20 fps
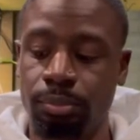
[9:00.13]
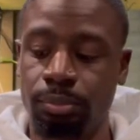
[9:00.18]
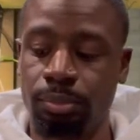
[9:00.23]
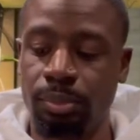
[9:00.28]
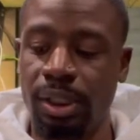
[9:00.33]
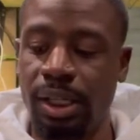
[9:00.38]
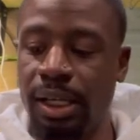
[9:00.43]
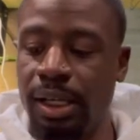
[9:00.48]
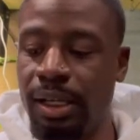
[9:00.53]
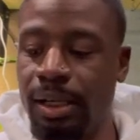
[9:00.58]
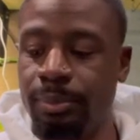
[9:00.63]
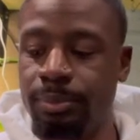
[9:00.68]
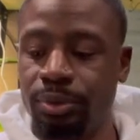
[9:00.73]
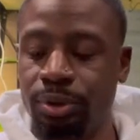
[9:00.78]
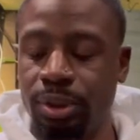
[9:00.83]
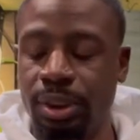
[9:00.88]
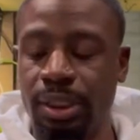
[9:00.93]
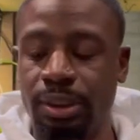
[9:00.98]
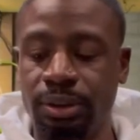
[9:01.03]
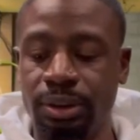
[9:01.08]
yeah, I'm
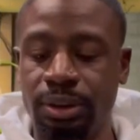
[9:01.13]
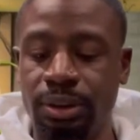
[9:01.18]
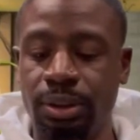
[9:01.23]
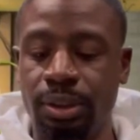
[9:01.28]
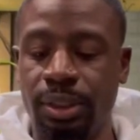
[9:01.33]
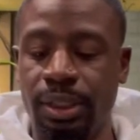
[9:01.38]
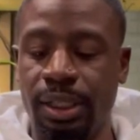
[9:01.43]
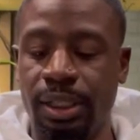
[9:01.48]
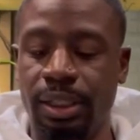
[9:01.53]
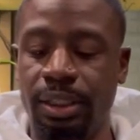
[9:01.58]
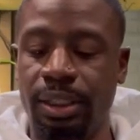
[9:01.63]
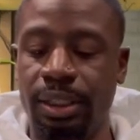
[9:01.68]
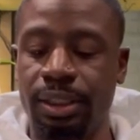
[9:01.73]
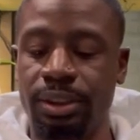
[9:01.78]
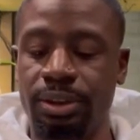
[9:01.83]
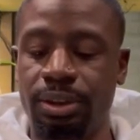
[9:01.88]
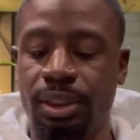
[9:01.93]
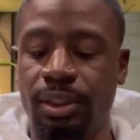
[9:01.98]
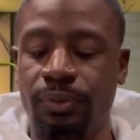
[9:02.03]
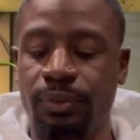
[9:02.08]
sure I'll just go ahead and clean
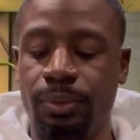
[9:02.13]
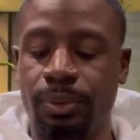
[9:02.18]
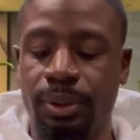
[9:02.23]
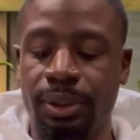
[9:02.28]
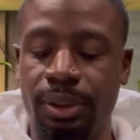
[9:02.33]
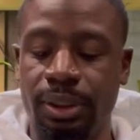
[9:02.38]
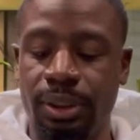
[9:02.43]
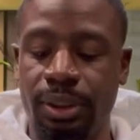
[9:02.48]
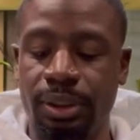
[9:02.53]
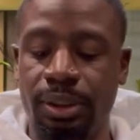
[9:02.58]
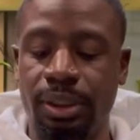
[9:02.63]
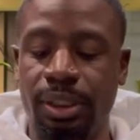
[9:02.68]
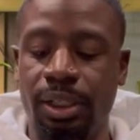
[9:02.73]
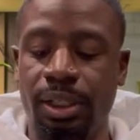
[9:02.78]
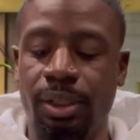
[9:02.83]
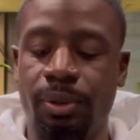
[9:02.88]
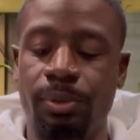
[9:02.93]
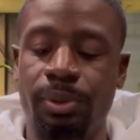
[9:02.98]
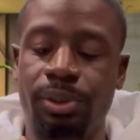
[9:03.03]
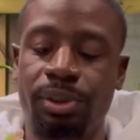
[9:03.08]
this off or whatnot, and
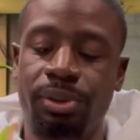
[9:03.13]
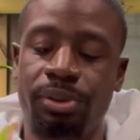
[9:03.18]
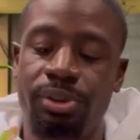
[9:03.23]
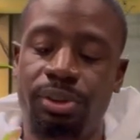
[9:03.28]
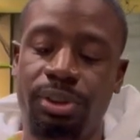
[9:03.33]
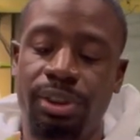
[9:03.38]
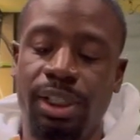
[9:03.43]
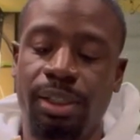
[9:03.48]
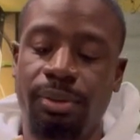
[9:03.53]
then we'll use the same